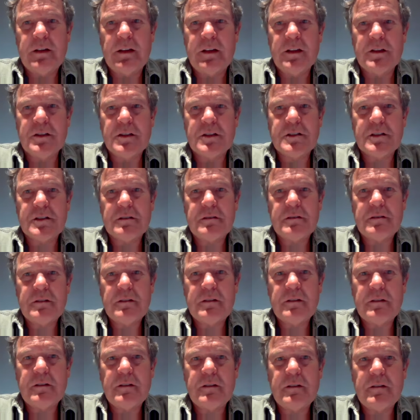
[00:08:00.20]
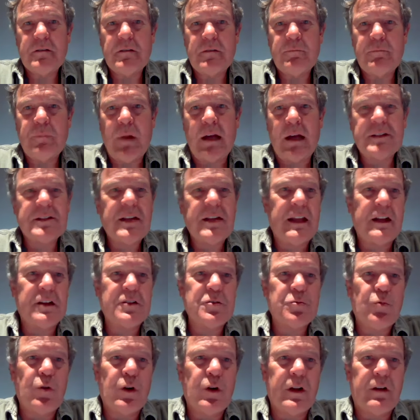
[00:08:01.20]
is montana
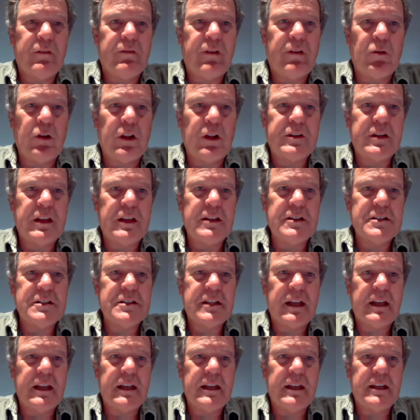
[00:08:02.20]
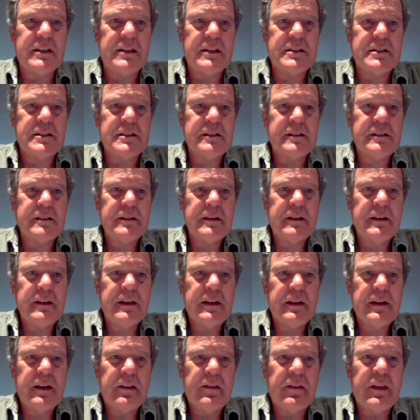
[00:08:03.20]
is one of only 10 states
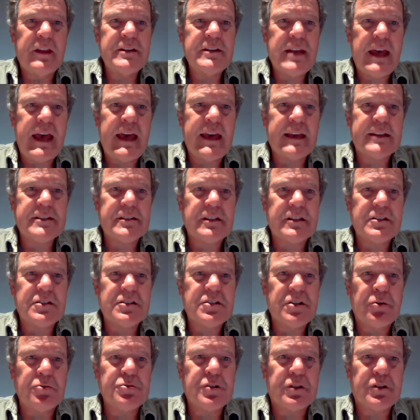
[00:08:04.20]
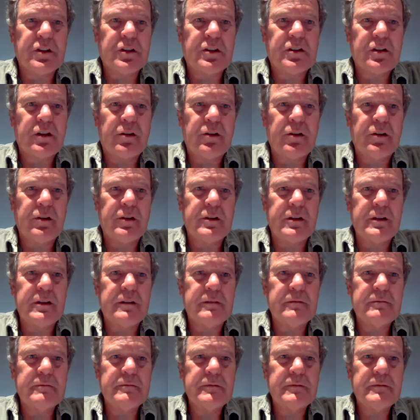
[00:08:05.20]
that taxes social security